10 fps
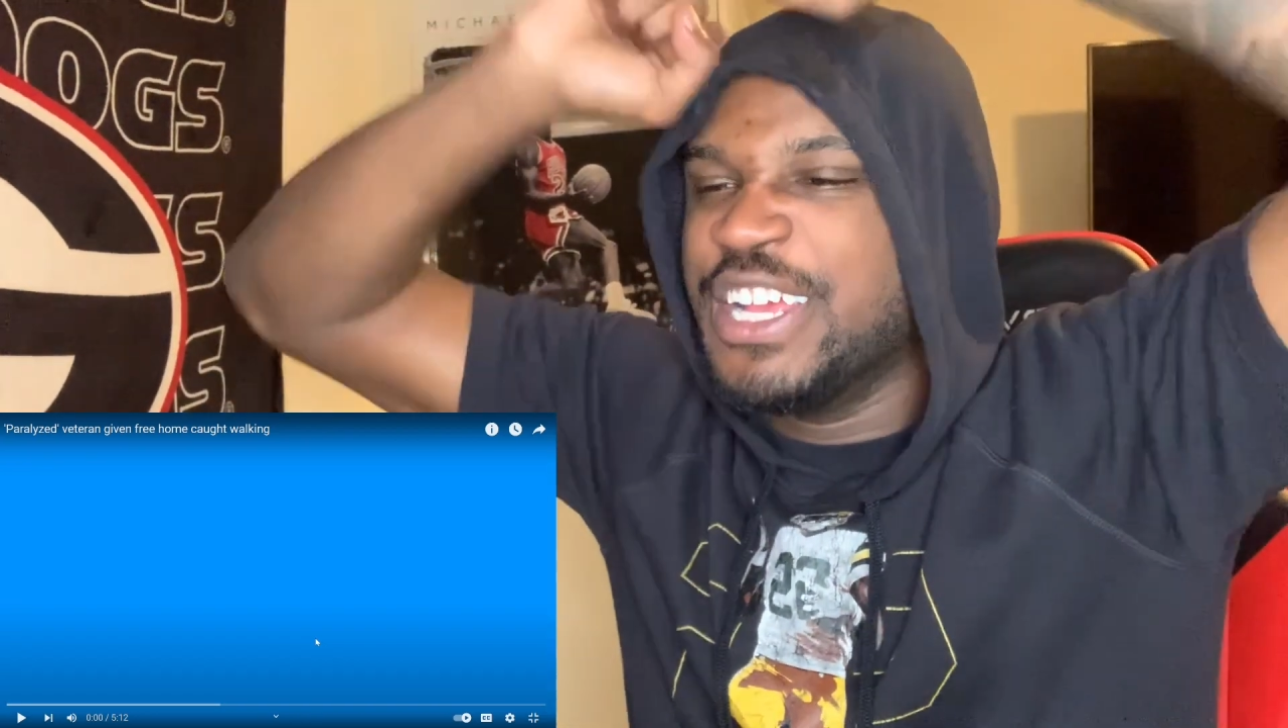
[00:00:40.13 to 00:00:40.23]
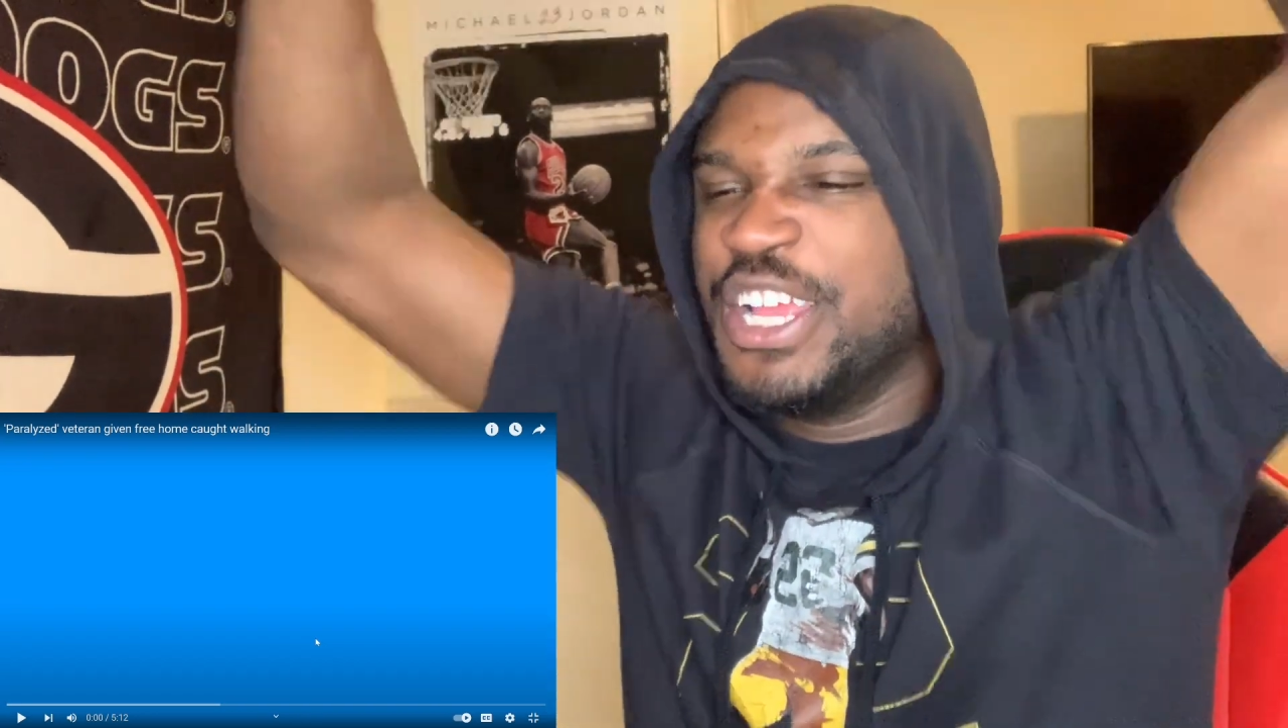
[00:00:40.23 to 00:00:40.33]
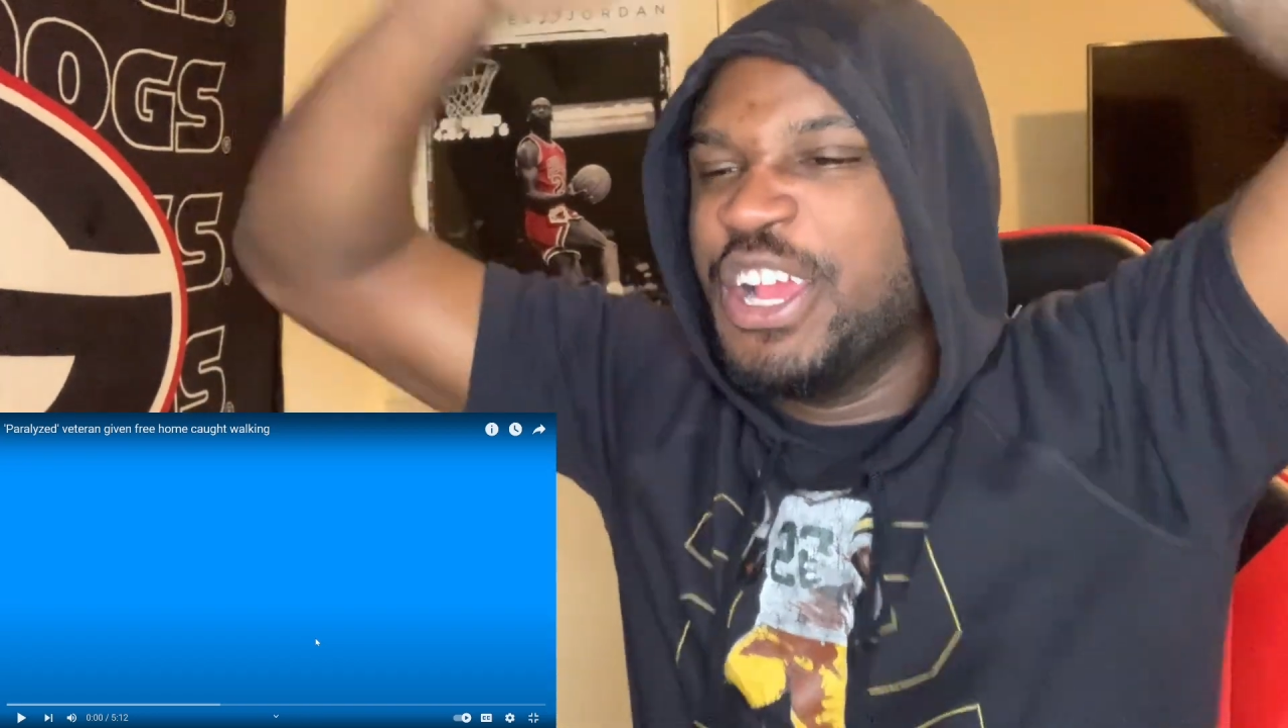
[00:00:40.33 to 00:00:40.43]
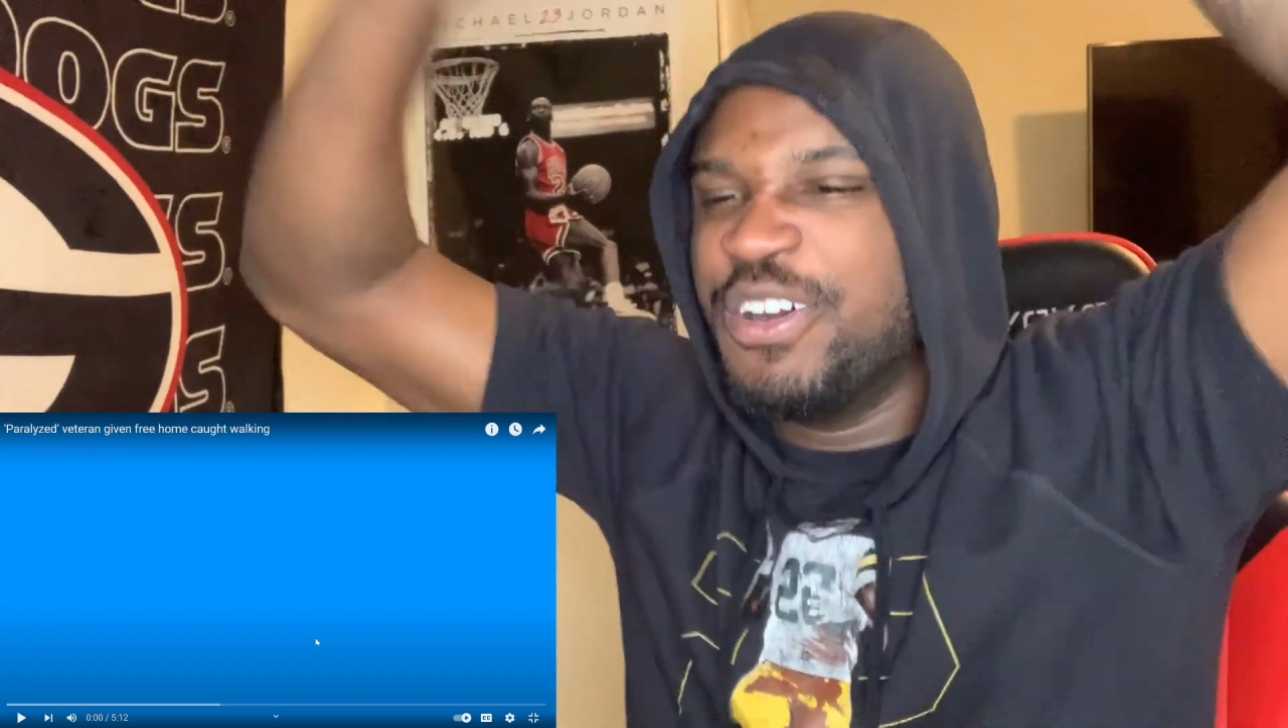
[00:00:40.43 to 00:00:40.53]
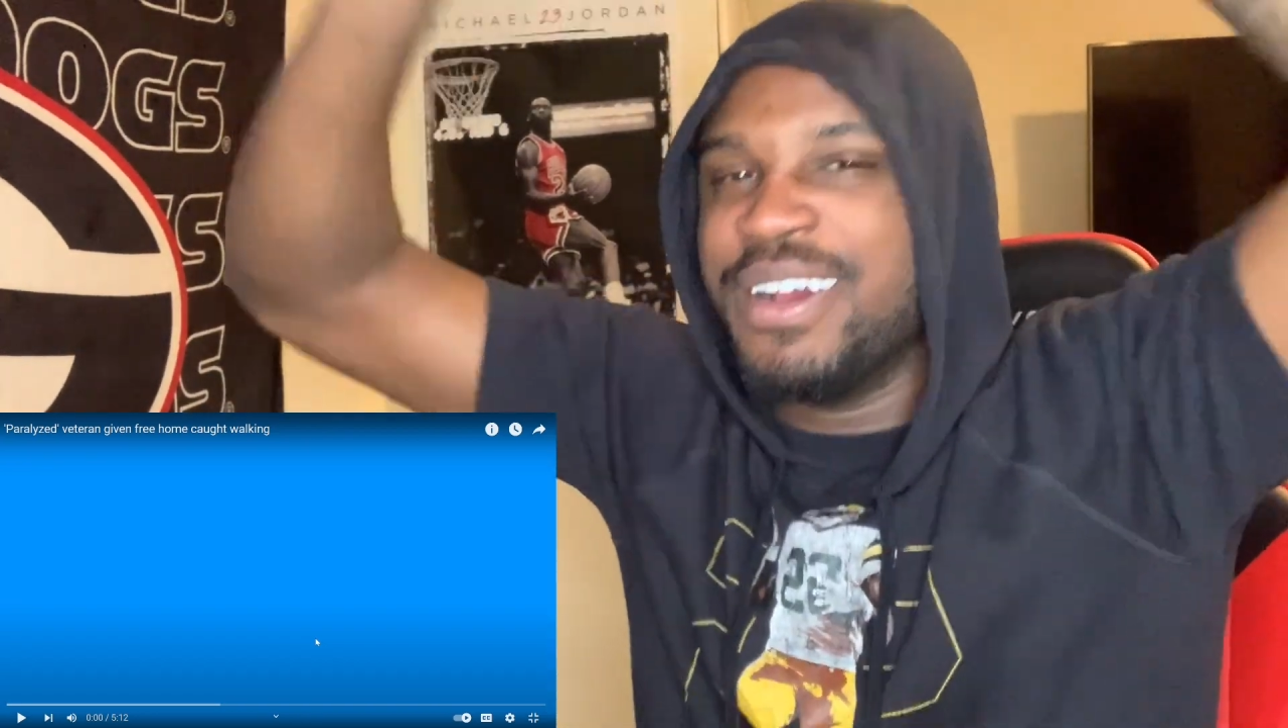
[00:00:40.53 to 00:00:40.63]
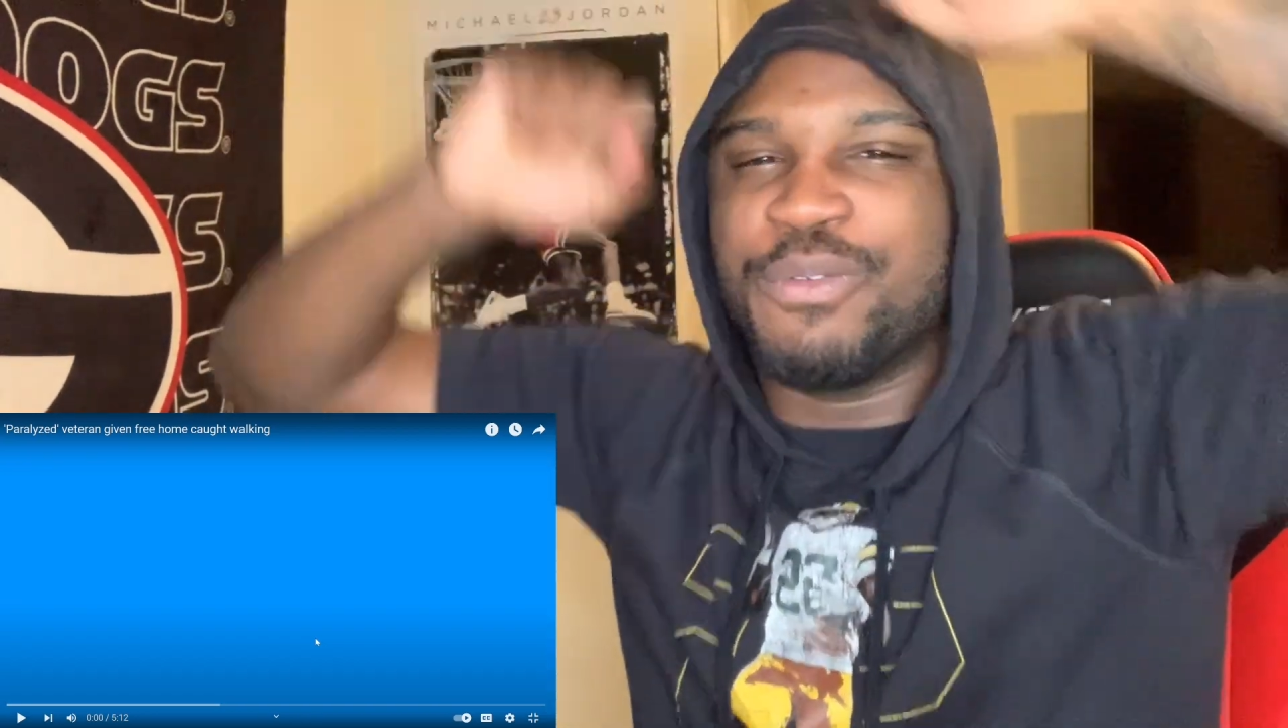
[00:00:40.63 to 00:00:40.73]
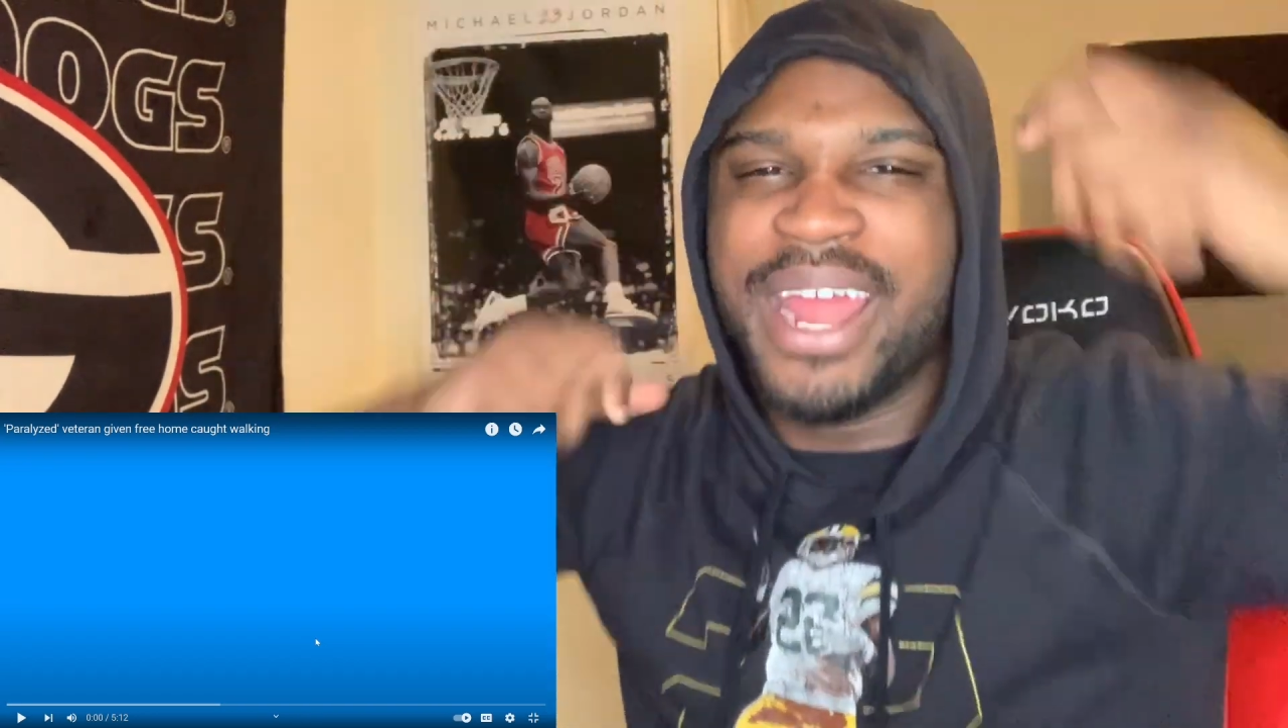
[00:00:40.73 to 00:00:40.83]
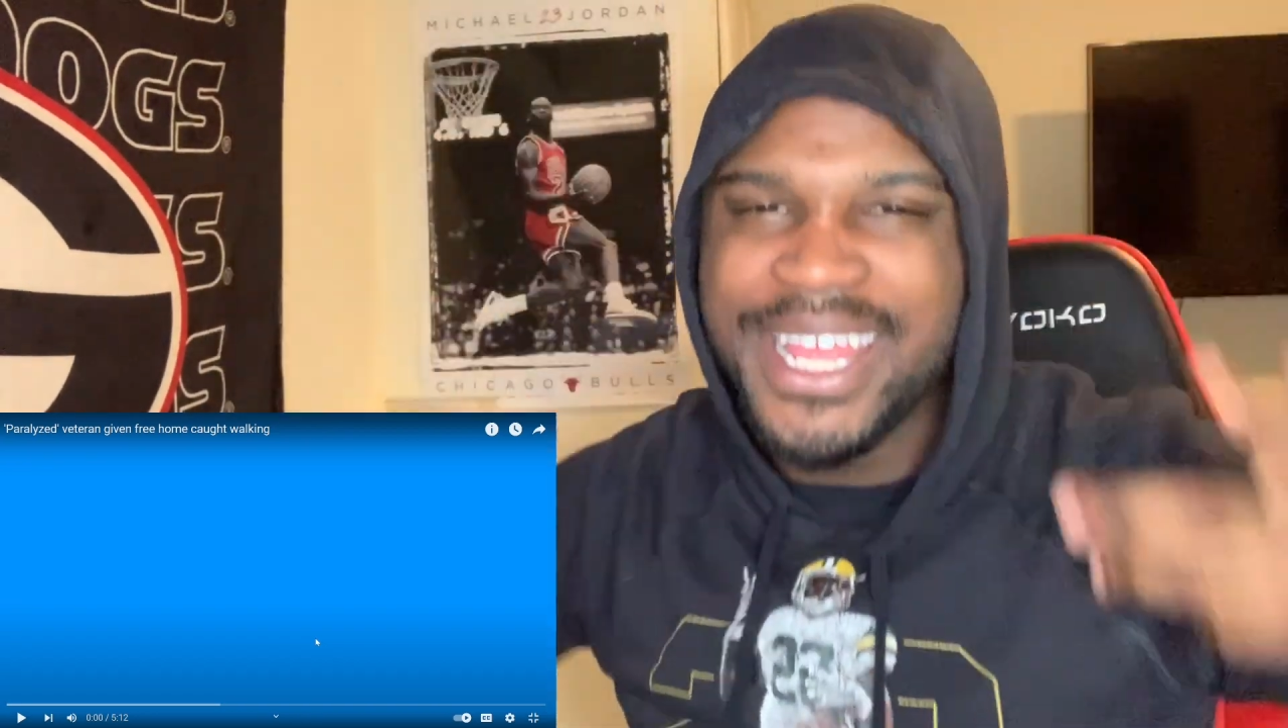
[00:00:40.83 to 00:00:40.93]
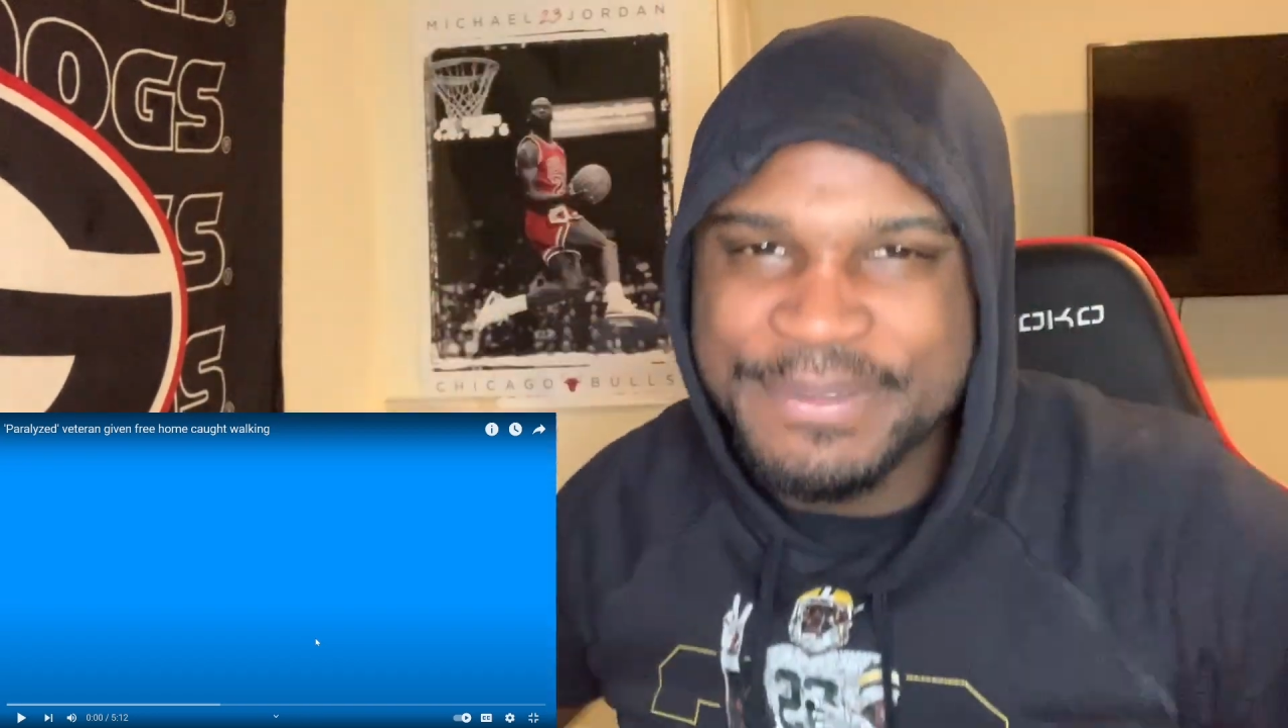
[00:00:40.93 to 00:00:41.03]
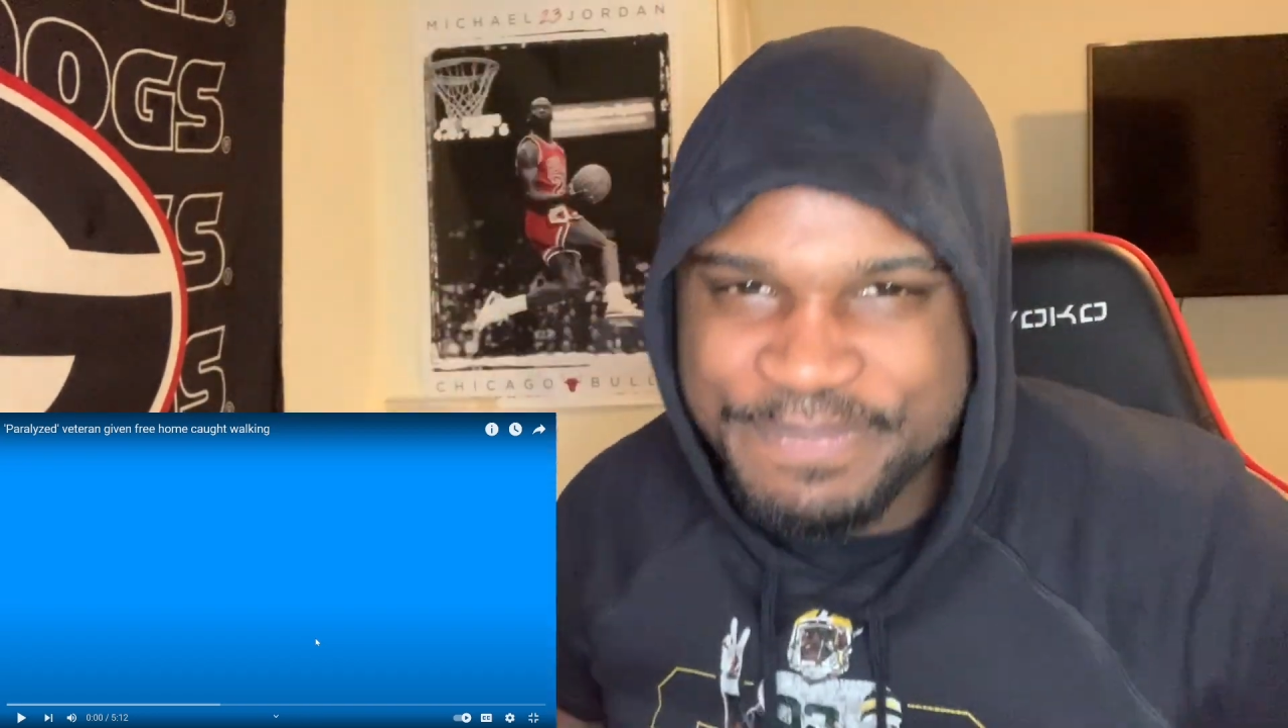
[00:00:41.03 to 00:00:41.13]
you
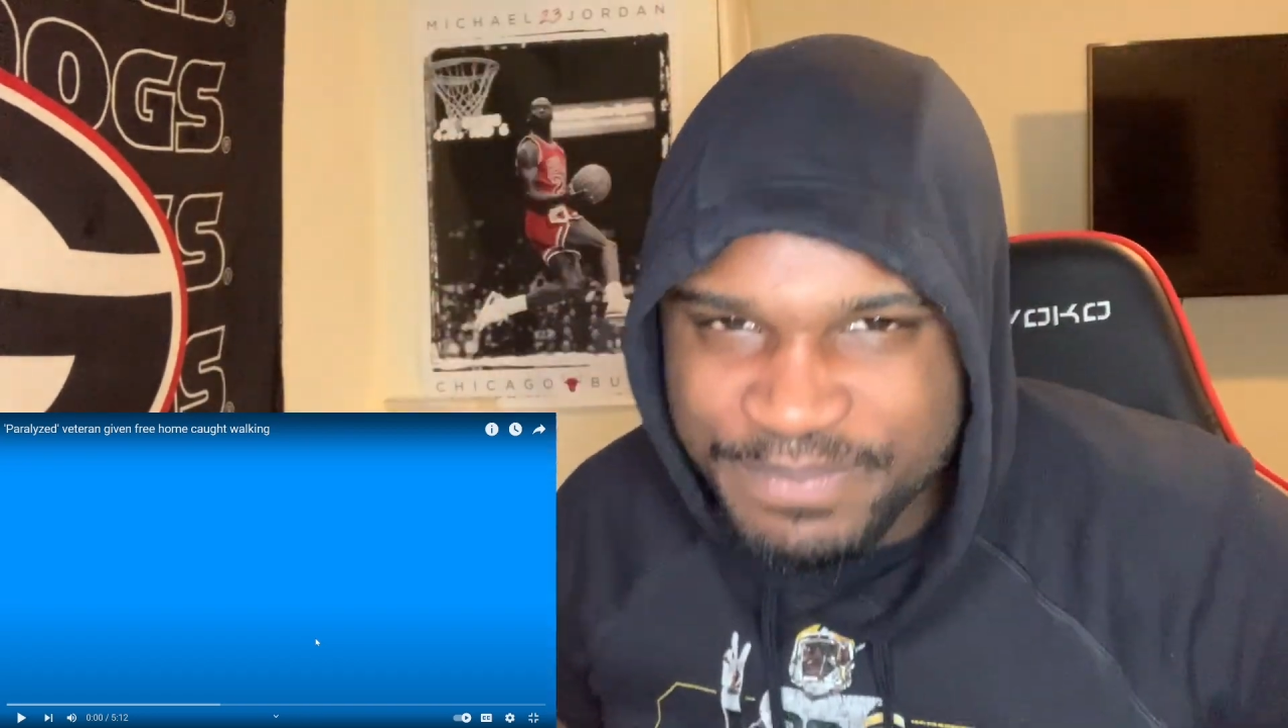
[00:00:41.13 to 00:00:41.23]
right?